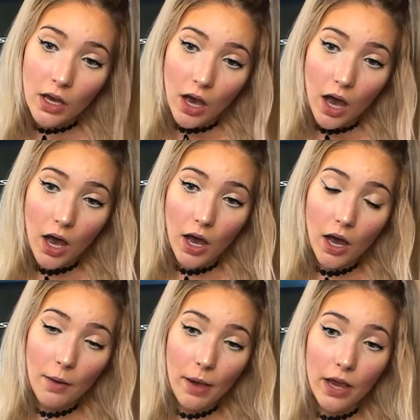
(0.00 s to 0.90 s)

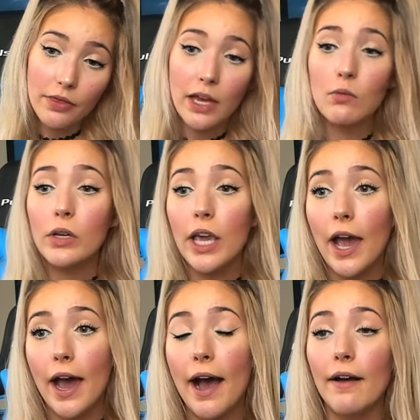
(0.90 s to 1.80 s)
And then we
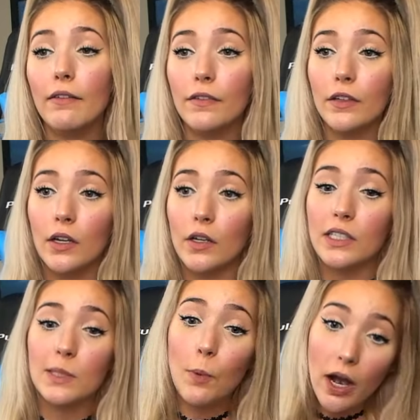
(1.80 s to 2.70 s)
have
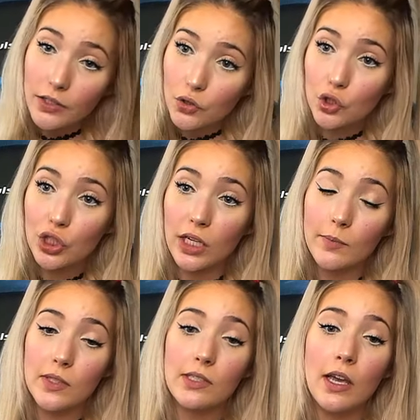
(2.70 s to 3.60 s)

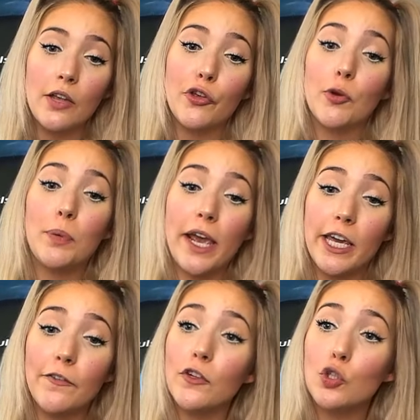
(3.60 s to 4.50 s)
sponsorships. They're
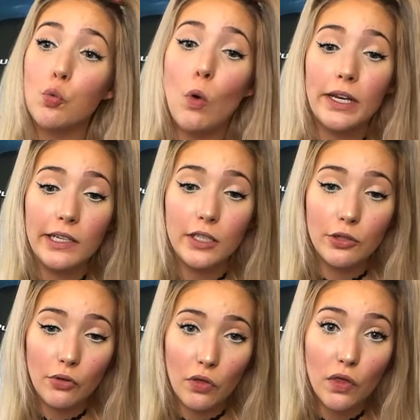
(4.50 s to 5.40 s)
paying for
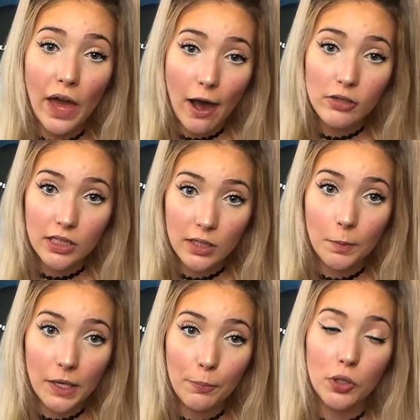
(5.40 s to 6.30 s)
22,000
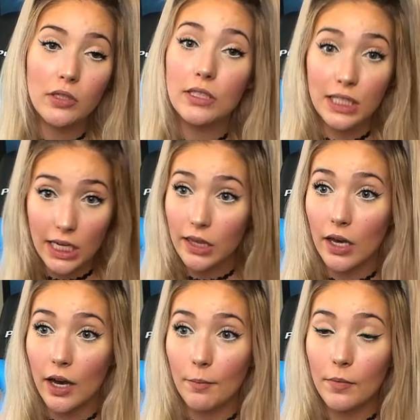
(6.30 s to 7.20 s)
people to see
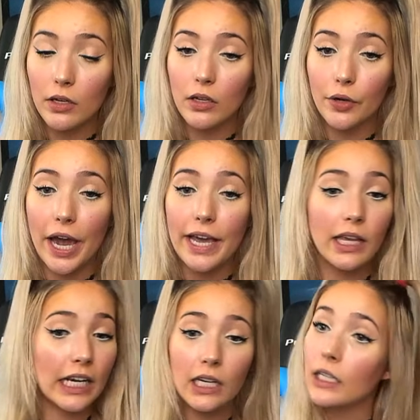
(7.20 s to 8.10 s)
them, okay?
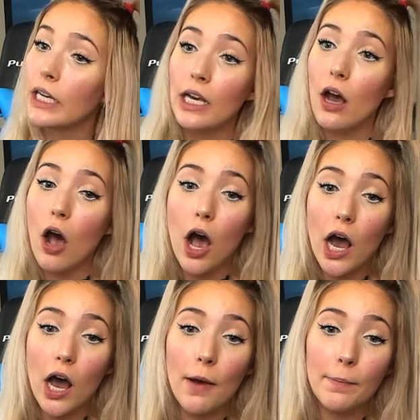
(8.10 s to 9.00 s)
Like,
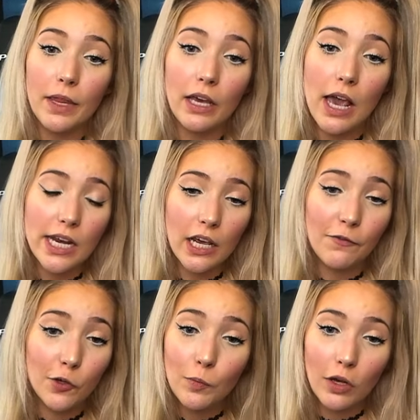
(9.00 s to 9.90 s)
and if
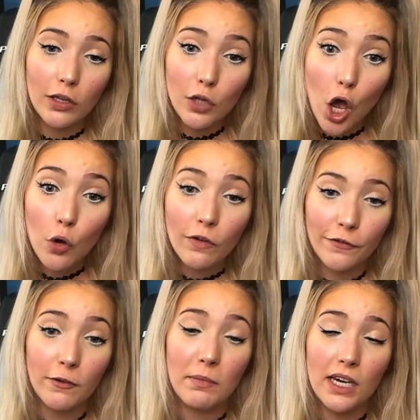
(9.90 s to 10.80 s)
you're alone,
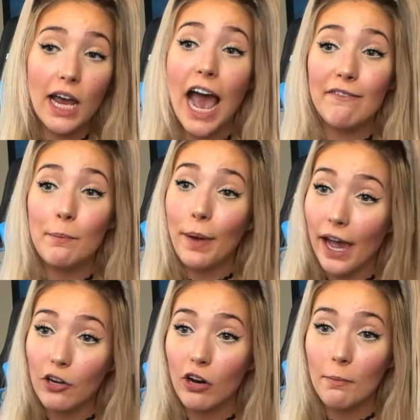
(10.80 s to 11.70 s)
for me to have a
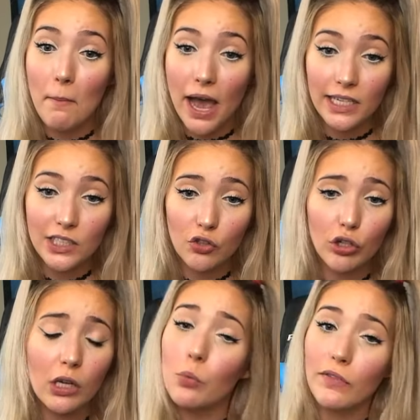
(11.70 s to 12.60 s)
banner on my
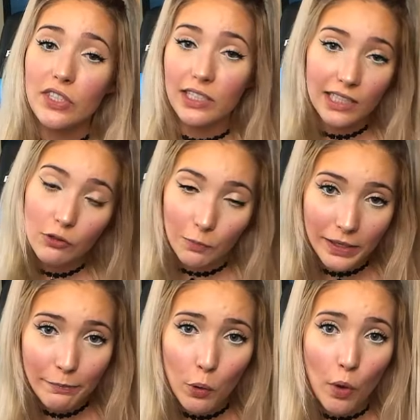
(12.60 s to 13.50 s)
screen and we have 600
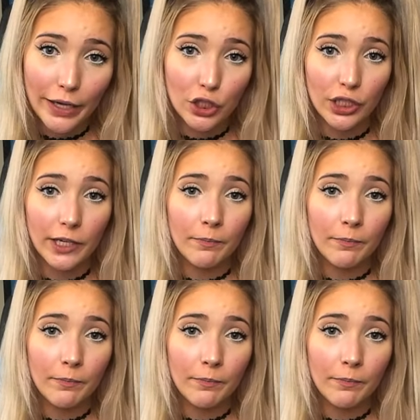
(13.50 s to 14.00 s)
people watching,